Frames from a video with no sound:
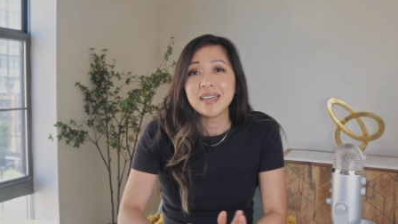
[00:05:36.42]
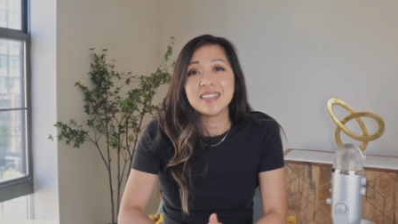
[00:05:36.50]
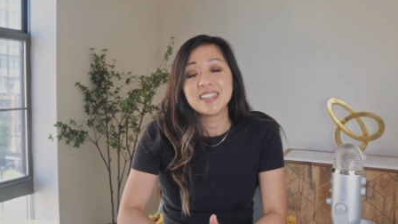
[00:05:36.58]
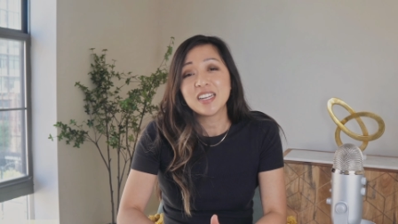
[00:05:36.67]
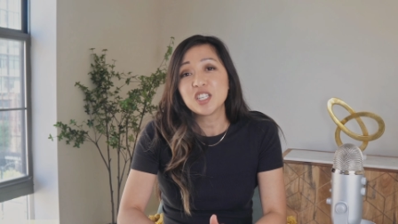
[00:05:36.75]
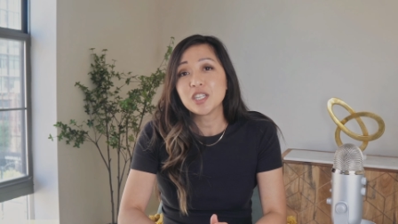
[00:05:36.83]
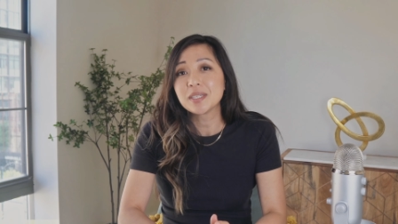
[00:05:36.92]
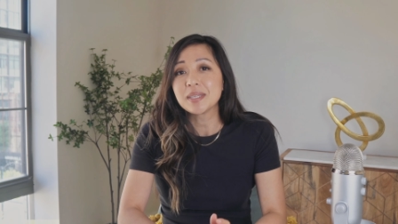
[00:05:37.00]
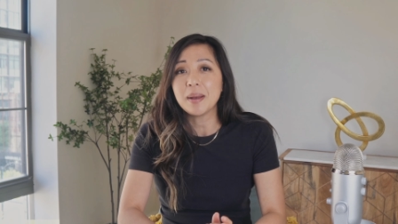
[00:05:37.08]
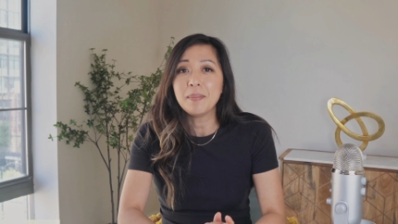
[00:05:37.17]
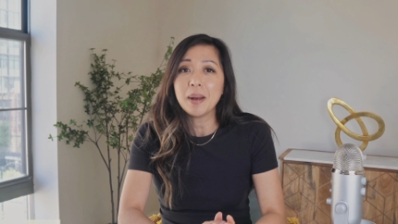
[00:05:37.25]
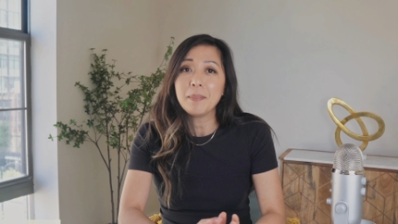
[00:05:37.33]
is not just
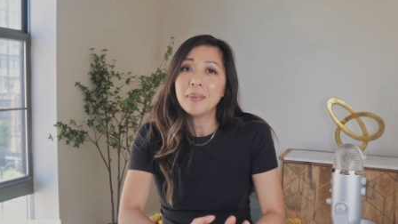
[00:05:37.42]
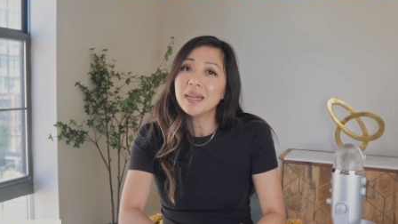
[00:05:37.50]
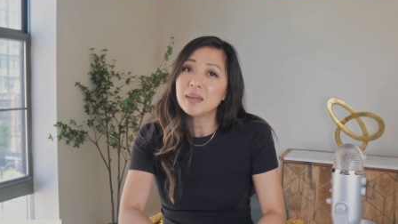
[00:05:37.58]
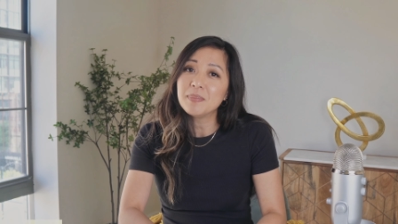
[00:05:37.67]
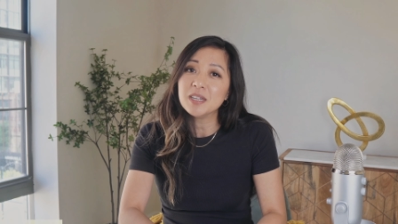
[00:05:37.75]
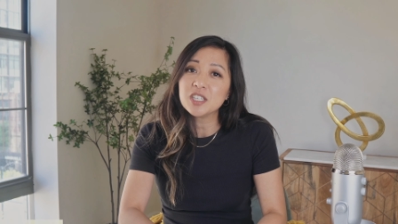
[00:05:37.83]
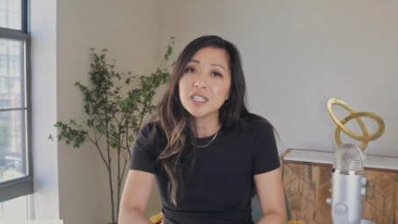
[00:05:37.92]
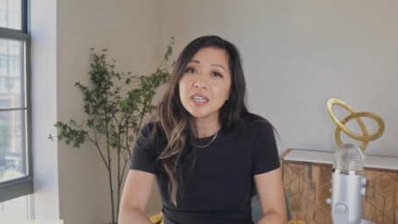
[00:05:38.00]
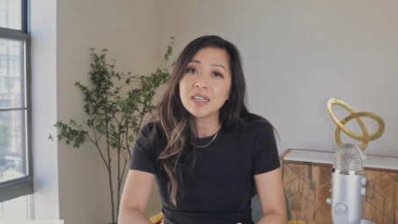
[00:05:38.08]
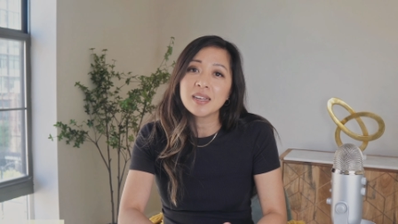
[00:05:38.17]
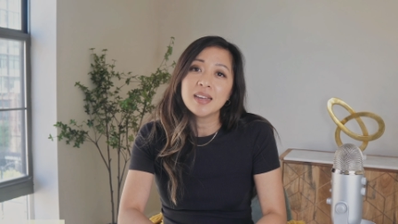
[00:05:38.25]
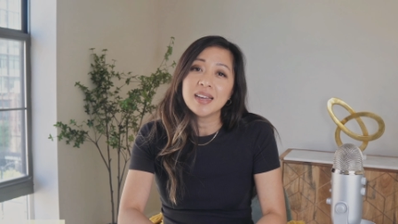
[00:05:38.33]
about penny
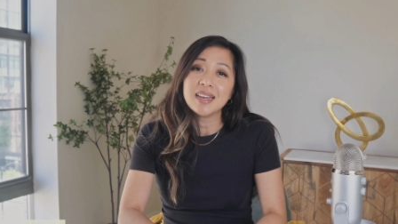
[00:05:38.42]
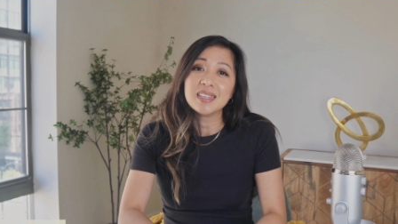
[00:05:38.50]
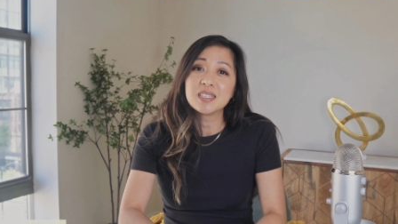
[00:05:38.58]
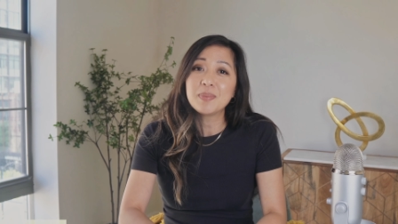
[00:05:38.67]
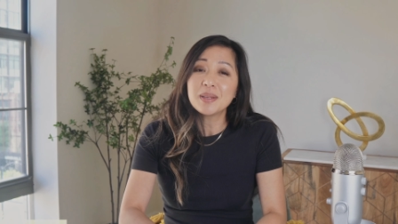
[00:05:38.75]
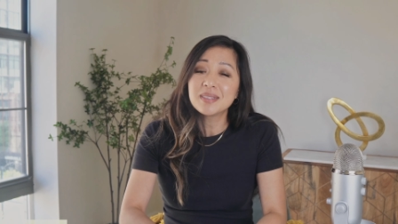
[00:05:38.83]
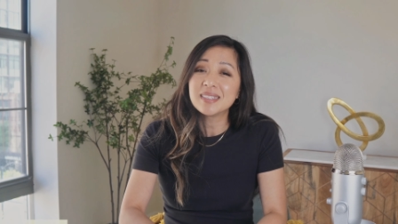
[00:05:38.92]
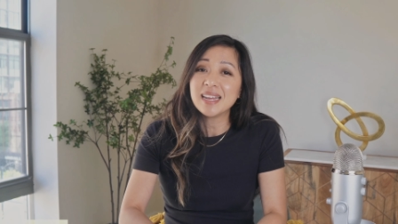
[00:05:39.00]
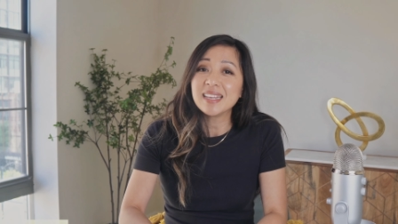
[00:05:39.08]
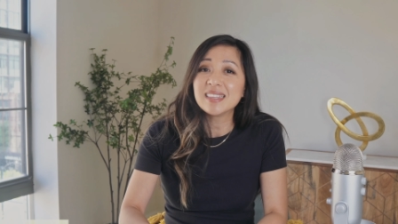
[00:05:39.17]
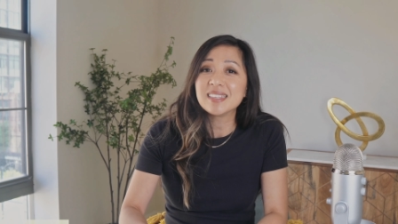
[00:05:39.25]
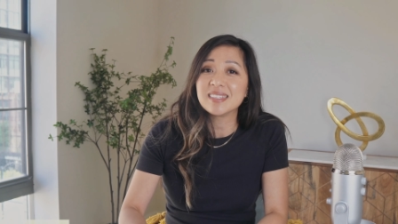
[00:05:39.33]
pinching, it's about
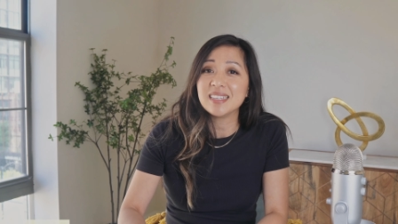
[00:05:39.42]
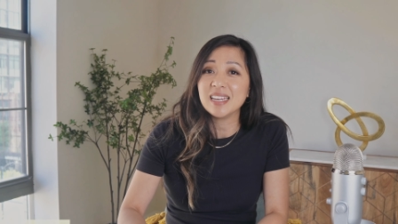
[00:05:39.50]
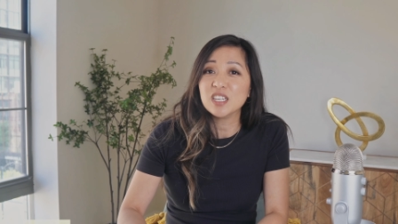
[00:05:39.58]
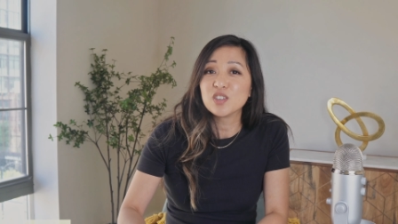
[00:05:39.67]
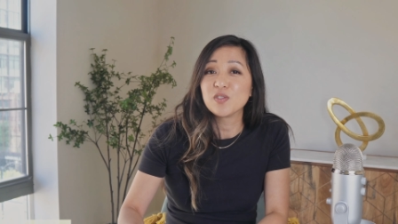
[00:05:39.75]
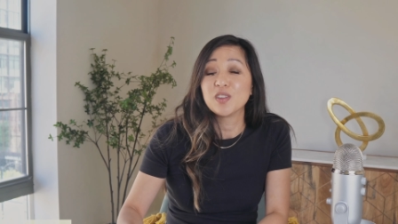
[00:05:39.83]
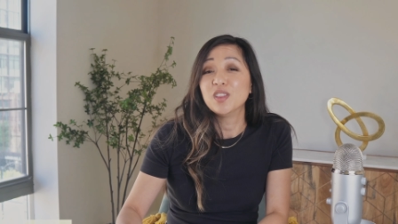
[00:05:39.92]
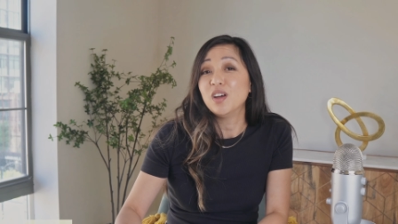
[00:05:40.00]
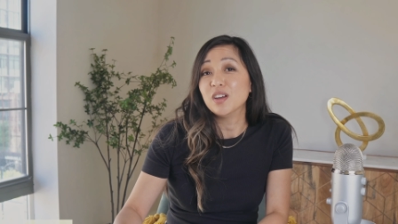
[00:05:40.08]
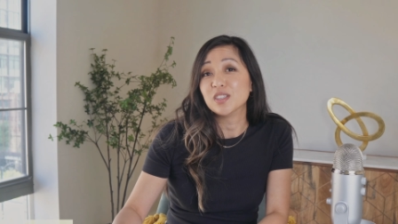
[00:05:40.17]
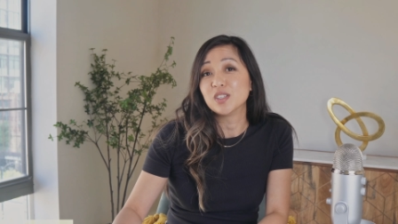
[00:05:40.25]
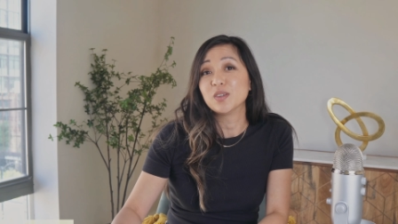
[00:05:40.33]
setting the stage for
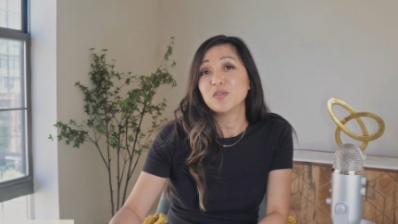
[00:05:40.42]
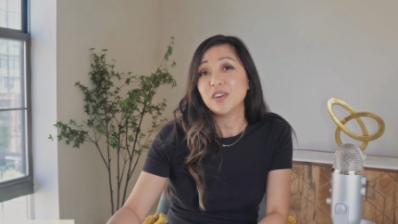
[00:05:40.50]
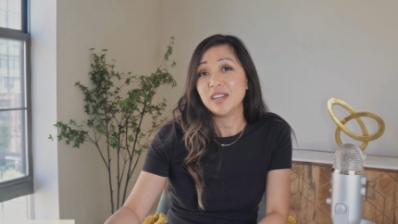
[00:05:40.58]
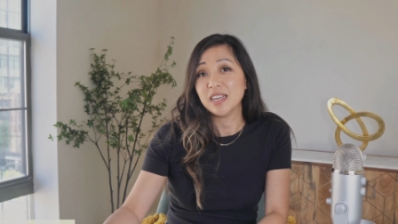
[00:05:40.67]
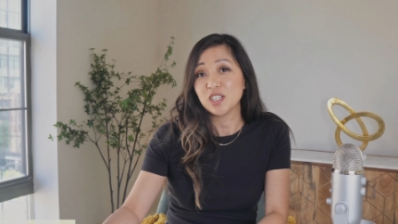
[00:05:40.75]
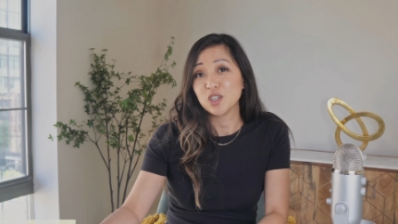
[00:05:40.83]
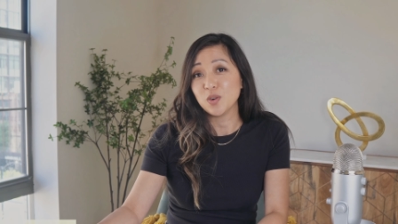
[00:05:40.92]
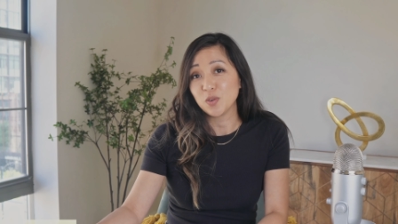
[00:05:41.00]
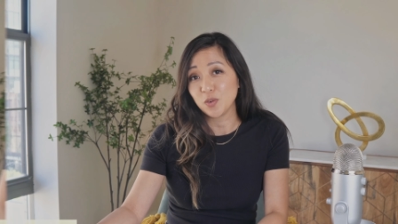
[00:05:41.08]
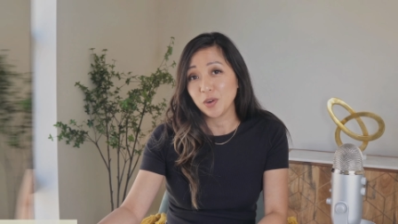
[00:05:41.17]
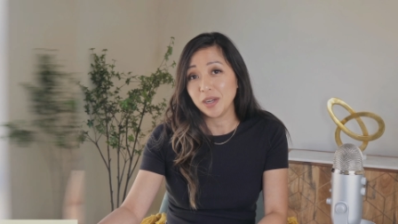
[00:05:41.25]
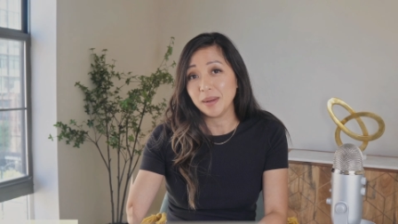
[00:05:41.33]
long-term financial
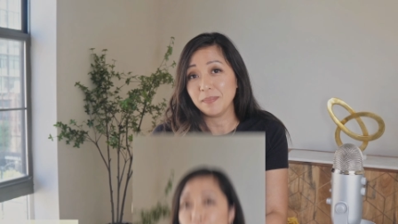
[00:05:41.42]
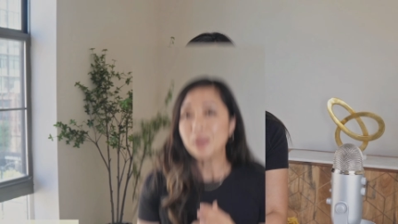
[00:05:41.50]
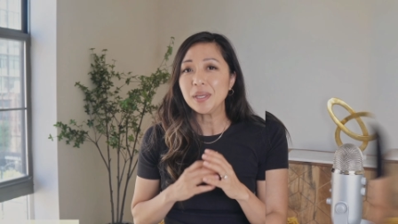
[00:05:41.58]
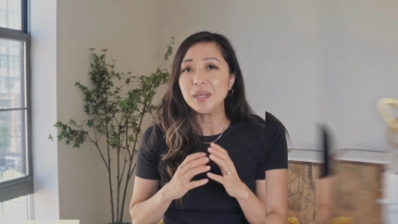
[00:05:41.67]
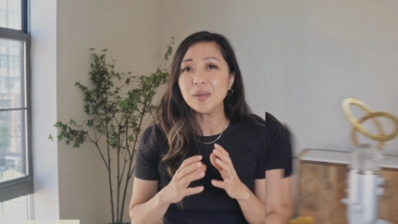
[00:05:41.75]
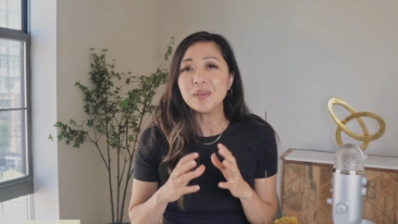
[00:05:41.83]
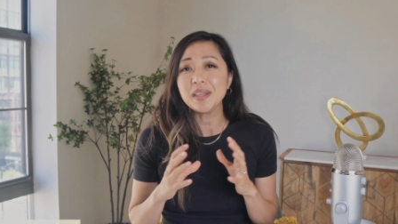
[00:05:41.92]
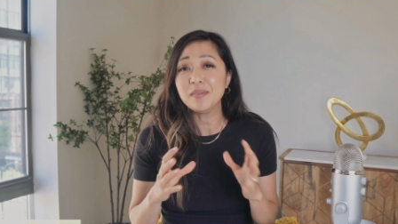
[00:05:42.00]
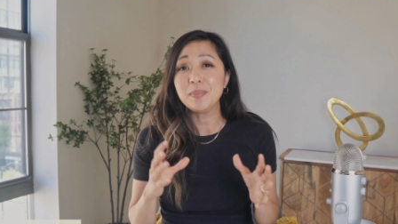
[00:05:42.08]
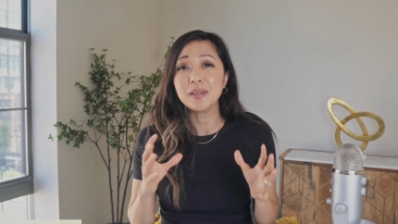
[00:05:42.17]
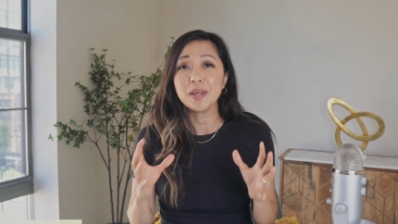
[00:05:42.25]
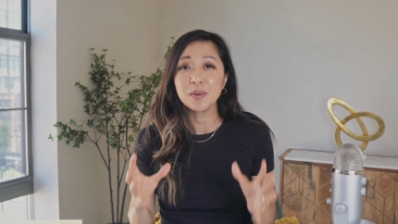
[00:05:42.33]
freedom. When you
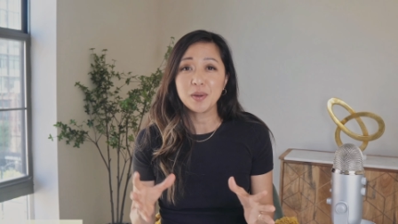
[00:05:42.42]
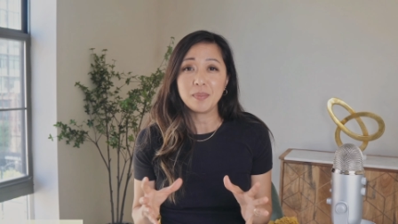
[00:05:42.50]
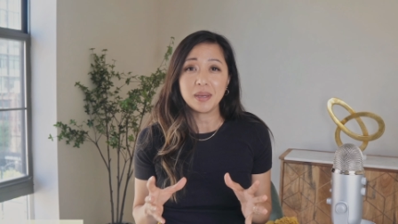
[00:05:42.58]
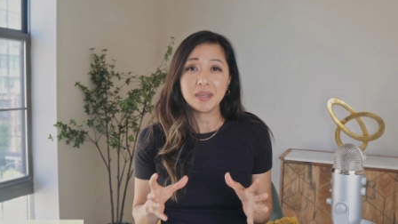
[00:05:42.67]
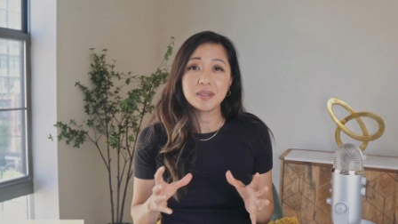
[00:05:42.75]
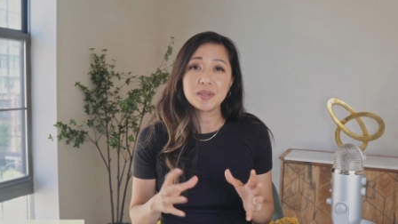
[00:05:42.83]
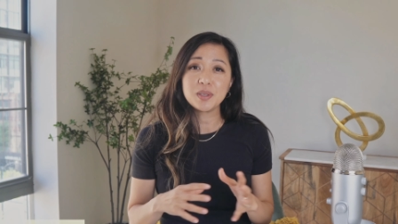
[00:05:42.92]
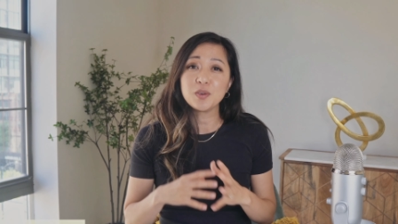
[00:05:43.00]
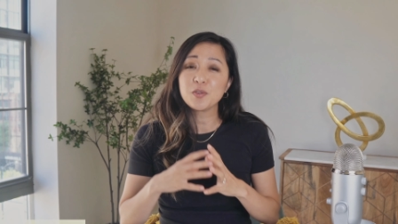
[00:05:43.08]
live below your means, you